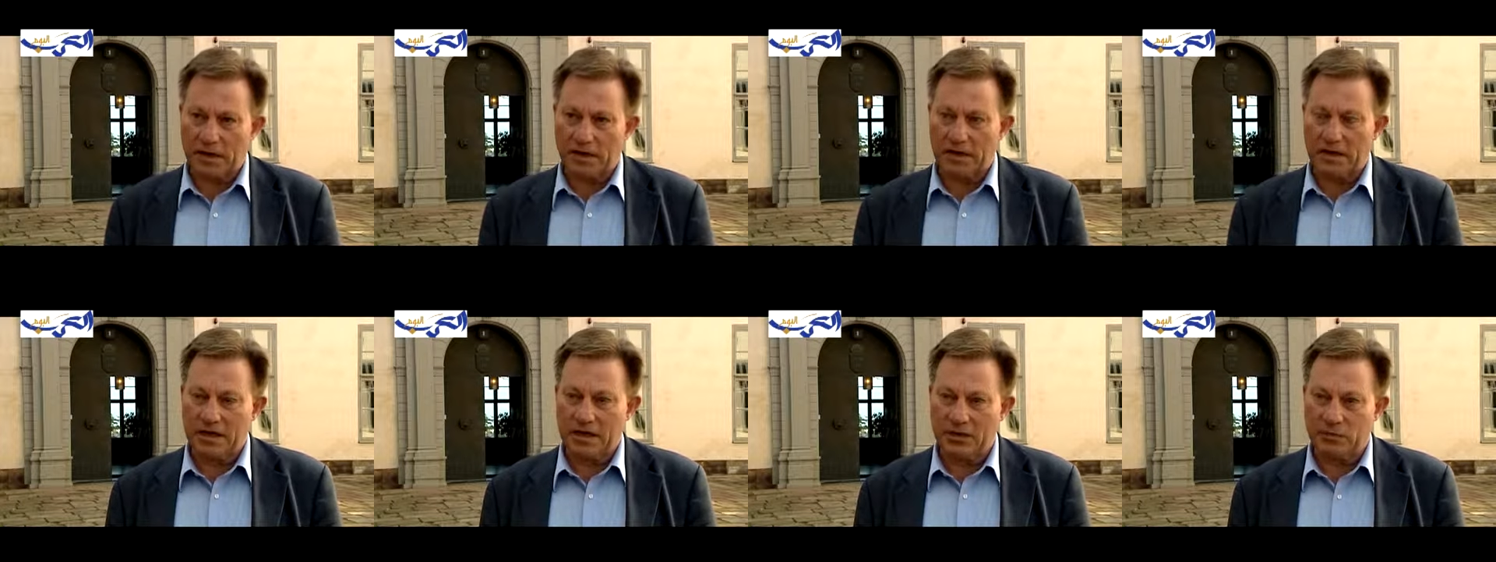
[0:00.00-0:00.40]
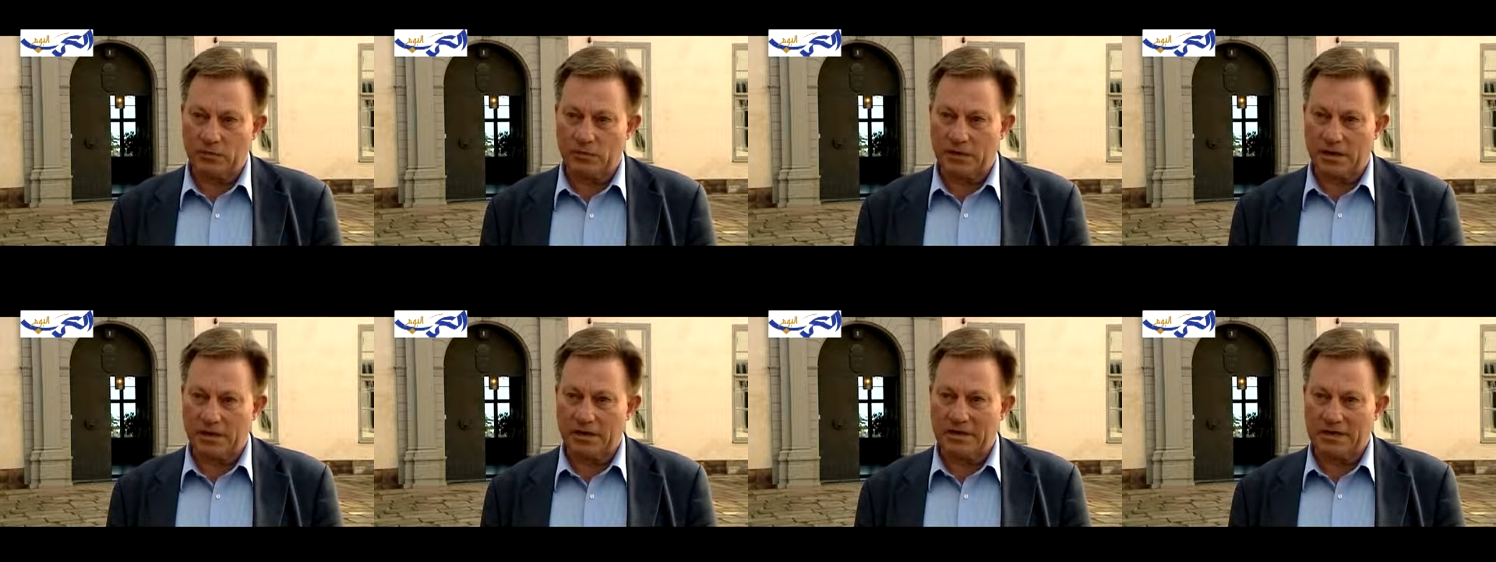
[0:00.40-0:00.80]
and
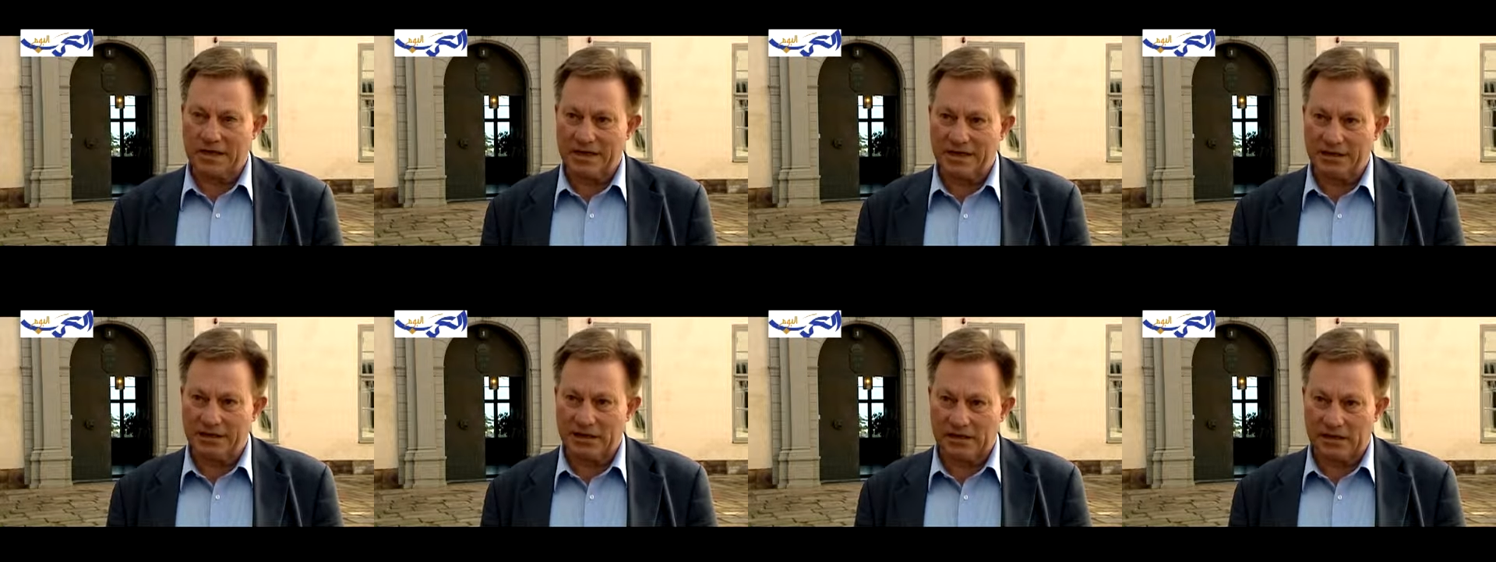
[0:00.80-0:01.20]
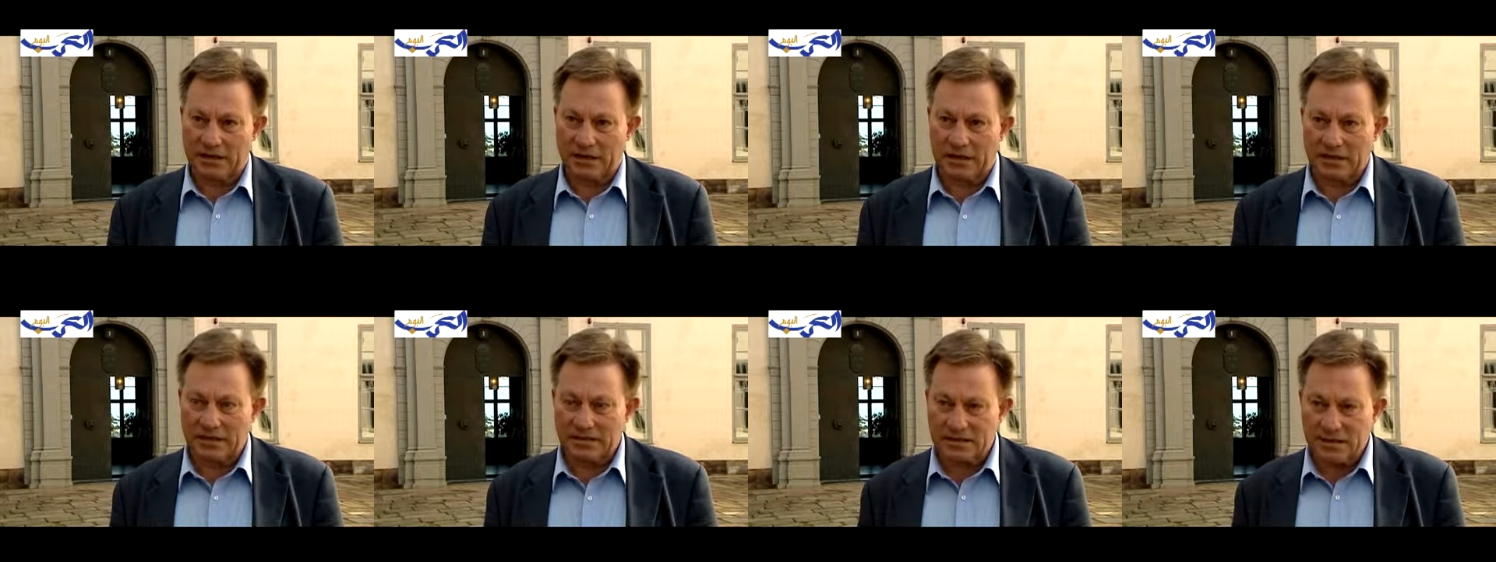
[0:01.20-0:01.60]
equal in
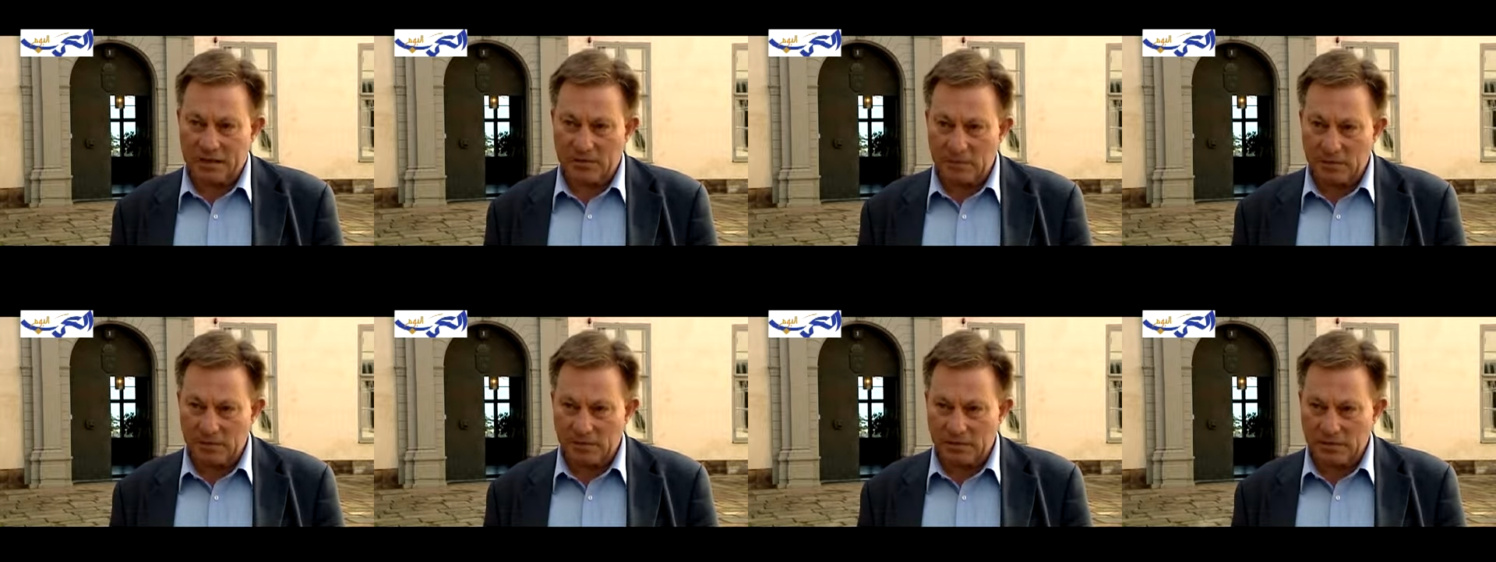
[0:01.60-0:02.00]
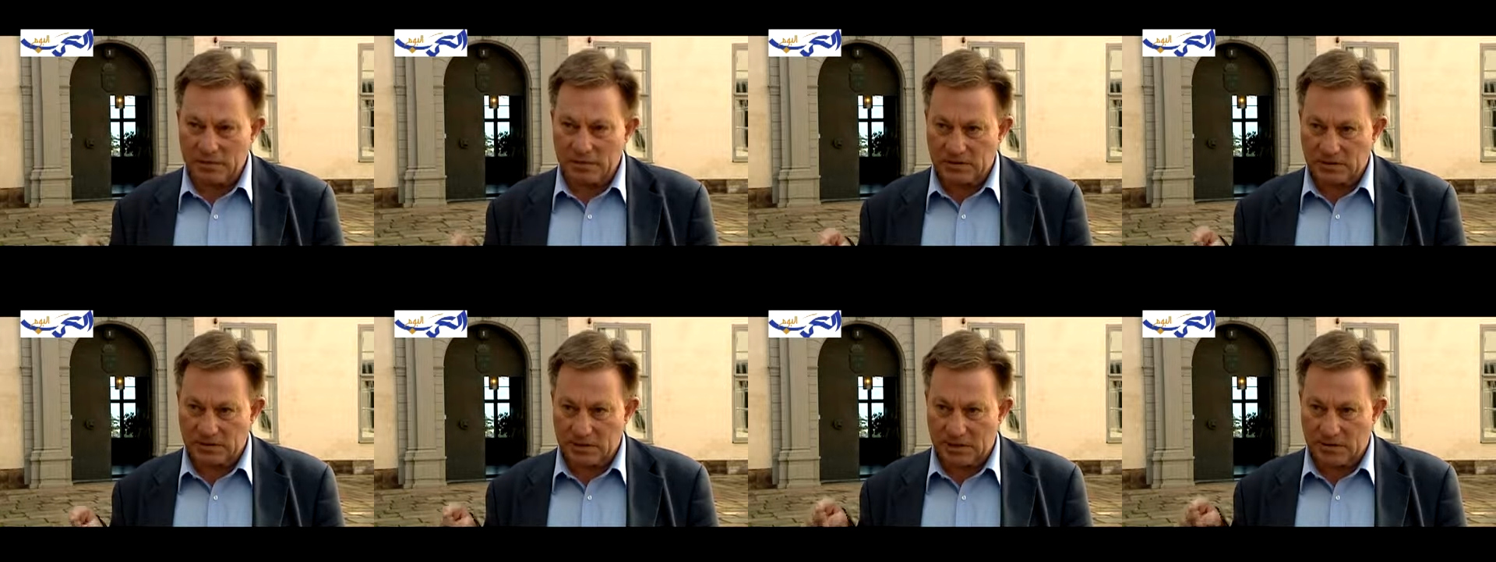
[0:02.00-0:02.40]
dignity. And some people
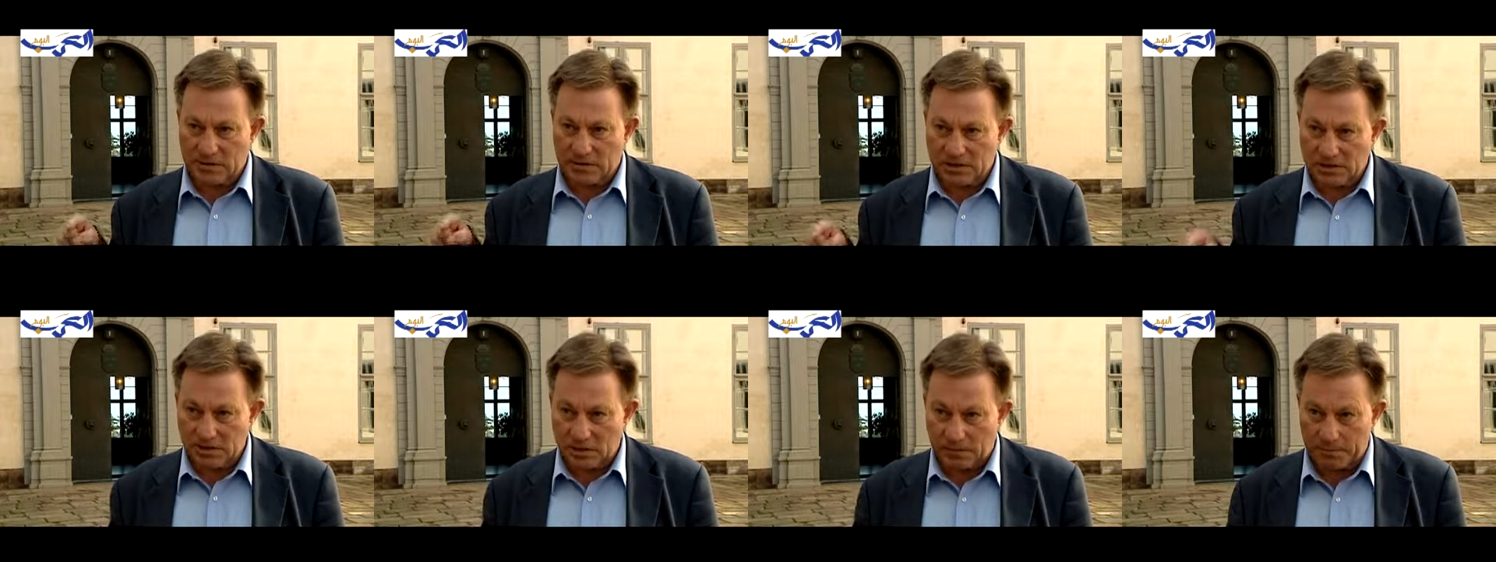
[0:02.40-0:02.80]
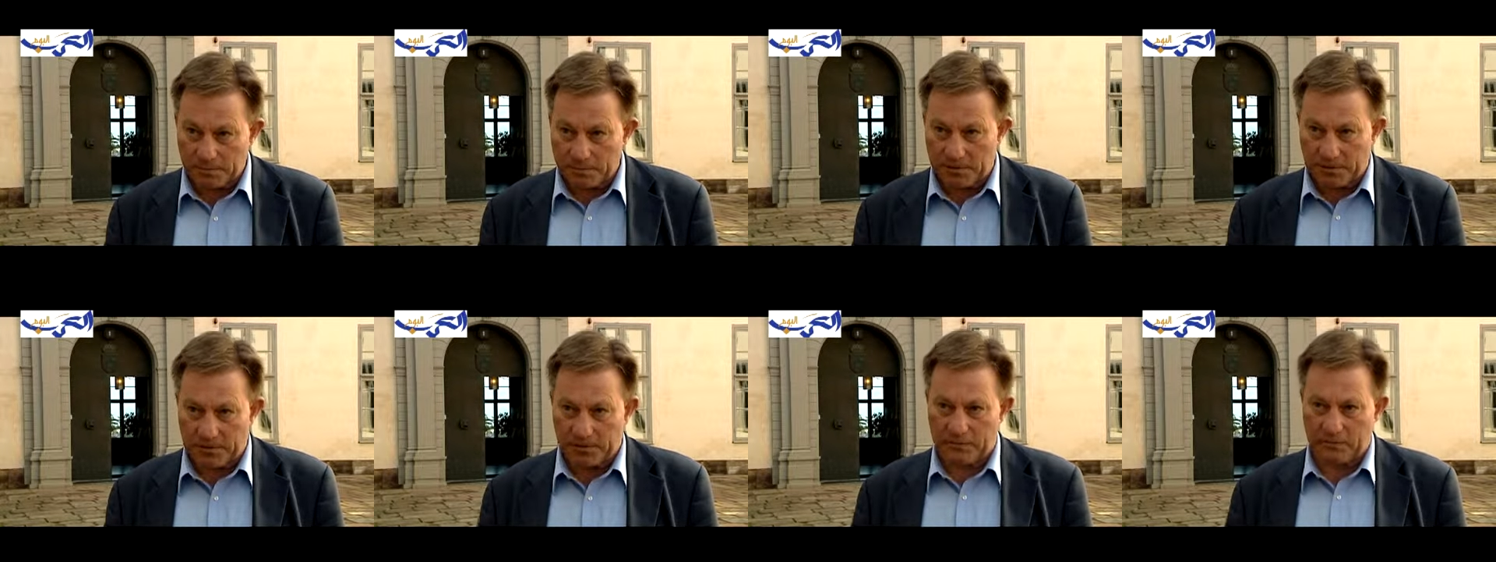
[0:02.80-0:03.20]

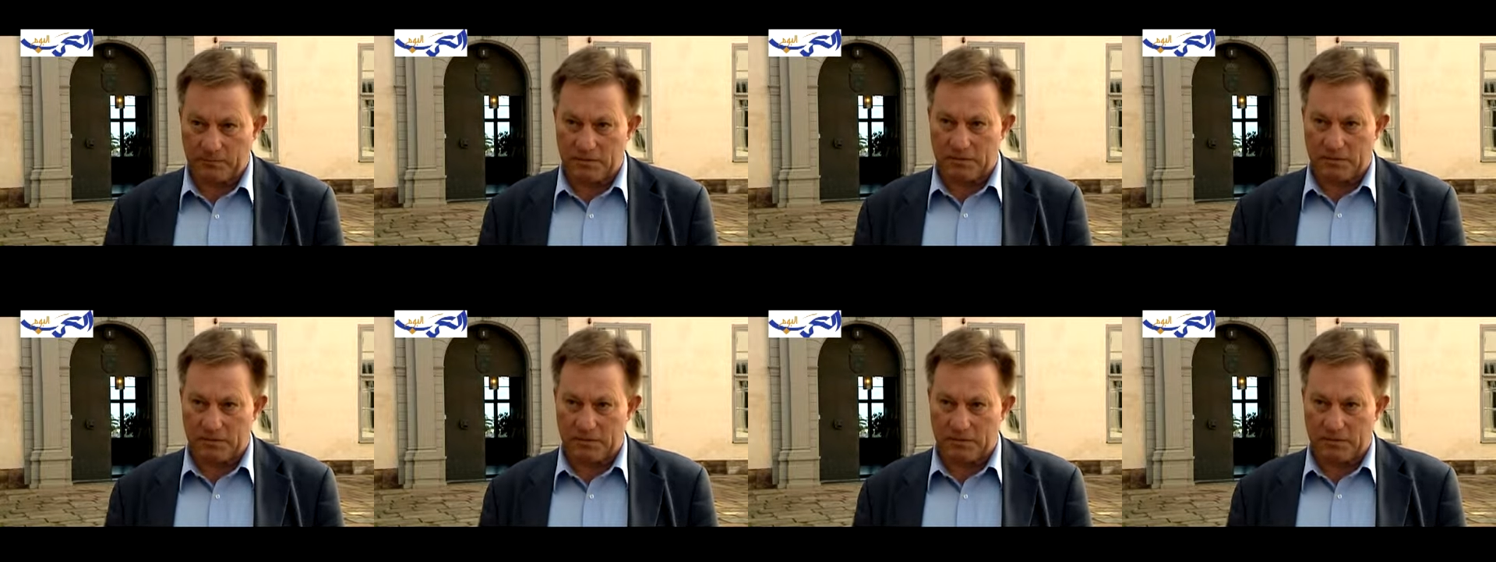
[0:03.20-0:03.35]
stop there,